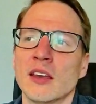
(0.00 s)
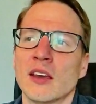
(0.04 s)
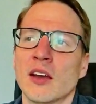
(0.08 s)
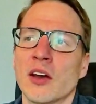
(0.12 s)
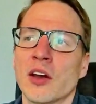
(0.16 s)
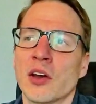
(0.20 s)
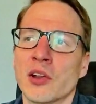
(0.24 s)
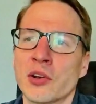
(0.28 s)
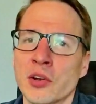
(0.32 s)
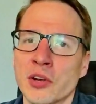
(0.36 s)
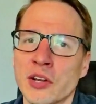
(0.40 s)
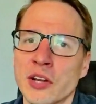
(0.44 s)

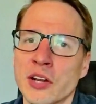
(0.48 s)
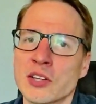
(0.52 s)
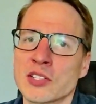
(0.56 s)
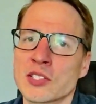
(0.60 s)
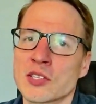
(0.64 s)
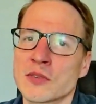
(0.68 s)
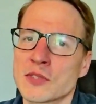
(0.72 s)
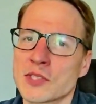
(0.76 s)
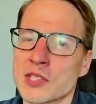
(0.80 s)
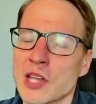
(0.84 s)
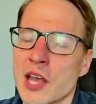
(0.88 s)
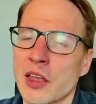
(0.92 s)
100 Years
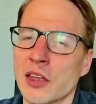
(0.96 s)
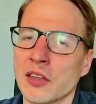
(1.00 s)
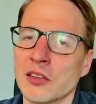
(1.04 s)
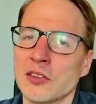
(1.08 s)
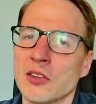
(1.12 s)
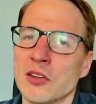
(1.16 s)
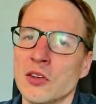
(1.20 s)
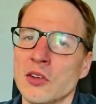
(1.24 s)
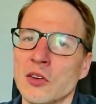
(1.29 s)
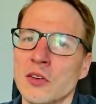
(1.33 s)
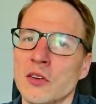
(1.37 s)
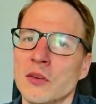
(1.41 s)
of
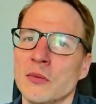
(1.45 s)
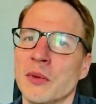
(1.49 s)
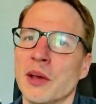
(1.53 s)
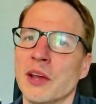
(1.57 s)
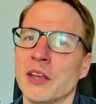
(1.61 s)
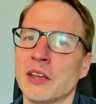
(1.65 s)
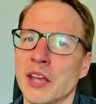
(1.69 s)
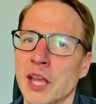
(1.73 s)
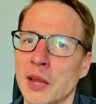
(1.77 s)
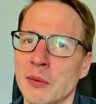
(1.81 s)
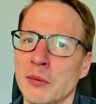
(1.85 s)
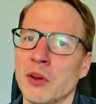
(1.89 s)
Solitude by
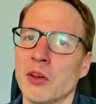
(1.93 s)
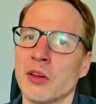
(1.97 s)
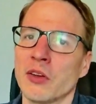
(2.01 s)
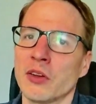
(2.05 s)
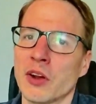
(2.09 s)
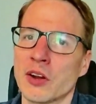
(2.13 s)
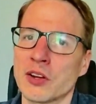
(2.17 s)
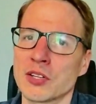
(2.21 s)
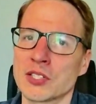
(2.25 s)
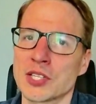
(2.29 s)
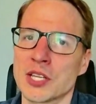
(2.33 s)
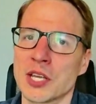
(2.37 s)
Gabriel
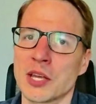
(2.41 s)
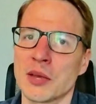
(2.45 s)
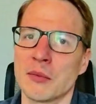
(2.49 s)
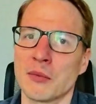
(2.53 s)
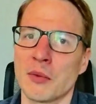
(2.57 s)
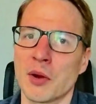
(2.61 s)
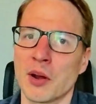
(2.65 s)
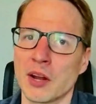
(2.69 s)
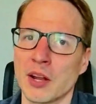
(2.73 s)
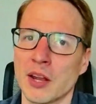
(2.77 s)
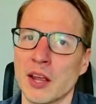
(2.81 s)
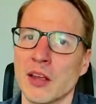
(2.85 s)
Garcia
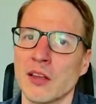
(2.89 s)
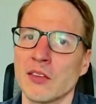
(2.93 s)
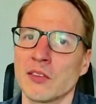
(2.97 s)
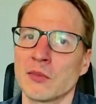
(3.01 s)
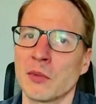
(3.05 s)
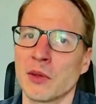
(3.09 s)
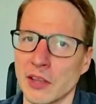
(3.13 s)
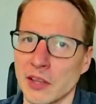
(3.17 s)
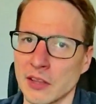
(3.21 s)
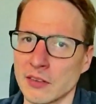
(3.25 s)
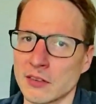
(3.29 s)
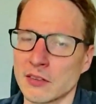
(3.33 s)
Marquez,
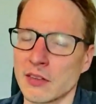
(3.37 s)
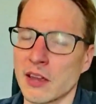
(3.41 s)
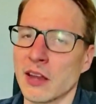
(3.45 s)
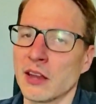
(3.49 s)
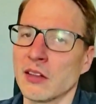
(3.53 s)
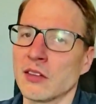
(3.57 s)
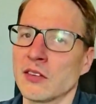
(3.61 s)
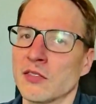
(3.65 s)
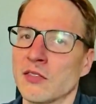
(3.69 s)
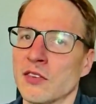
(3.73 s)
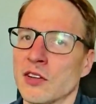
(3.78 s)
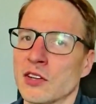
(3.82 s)
but a
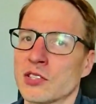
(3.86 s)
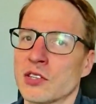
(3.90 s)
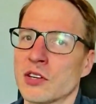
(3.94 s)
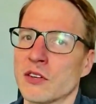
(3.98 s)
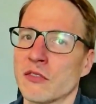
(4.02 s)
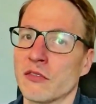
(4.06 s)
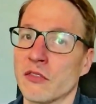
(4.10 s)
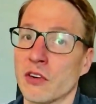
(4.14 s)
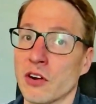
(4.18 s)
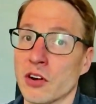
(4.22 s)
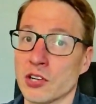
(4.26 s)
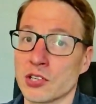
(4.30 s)
science fiction
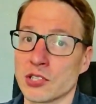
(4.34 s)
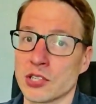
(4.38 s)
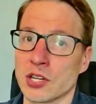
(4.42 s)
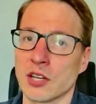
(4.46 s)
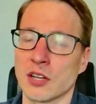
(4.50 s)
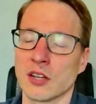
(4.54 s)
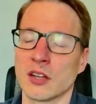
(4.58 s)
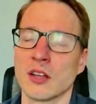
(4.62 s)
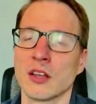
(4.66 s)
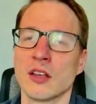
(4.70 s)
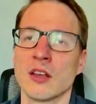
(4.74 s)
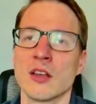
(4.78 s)
version.